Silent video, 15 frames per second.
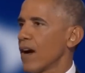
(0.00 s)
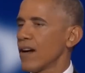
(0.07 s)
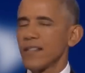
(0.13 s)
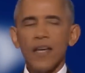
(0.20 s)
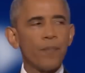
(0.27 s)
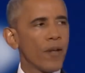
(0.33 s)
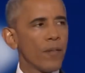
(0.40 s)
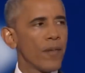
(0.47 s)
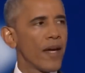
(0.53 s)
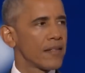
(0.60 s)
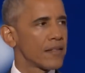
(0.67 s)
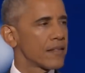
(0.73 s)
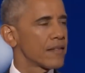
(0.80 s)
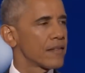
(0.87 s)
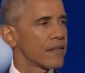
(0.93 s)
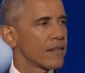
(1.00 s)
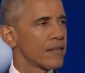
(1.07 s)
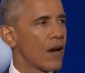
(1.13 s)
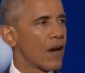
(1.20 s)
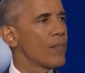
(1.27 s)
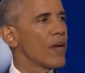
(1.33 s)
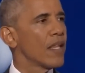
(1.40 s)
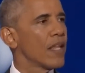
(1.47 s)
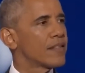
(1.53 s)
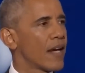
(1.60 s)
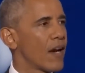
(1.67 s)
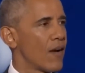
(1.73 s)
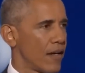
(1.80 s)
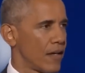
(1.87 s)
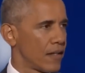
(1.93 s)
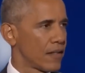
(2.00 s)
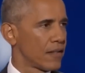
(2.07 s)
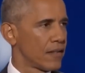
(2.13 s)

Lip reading: our diplomats, our military.